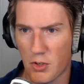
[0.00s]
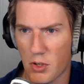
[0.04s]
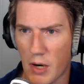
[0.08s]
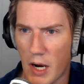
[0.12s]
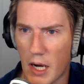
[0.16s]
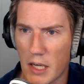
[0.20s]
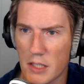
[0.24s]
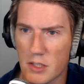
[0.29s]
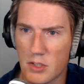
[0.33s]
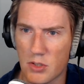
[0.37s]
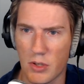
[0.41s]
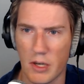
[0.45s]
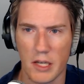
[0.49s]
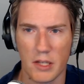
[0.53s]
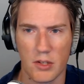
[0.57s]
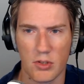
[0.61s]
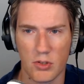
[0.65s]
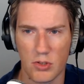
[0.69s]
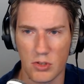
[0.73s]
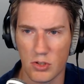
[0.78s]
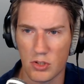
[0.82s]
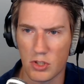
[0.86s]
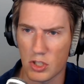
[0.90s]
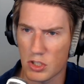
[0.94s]
graduate
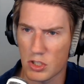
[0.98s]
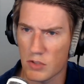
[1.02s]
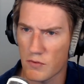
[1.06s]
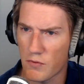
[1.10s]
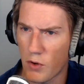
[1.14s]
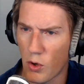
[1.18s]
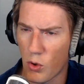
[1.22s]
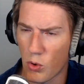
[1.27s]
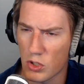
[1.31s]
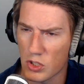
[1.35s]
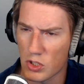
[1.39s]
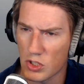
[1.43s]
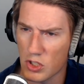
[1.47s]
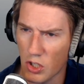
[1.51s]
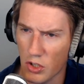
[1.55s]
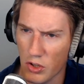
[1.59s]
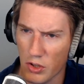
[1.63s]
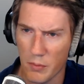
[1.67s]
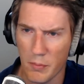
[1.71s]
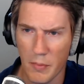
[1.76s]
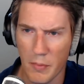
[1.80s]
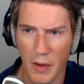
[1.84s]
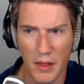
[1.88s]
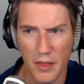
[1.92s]
or you just focus
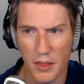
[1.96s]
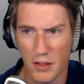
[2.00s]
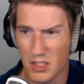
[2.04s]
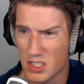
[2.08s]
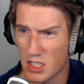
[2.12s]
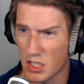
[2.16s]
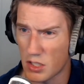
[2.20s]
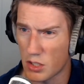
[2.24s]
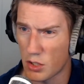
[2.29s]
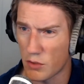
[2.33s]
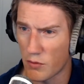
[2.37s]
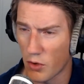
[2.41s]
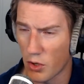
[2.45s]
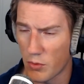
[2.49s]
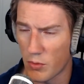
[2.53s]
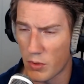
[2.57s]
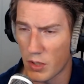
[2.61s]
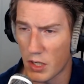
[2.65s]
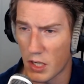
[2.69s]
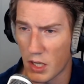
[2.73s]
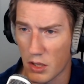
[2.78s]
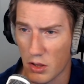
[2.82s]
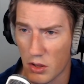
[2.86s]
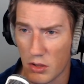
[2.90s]
on the methods that you've
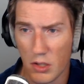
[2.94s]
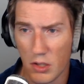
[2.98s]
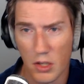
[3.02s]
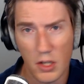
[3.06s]
already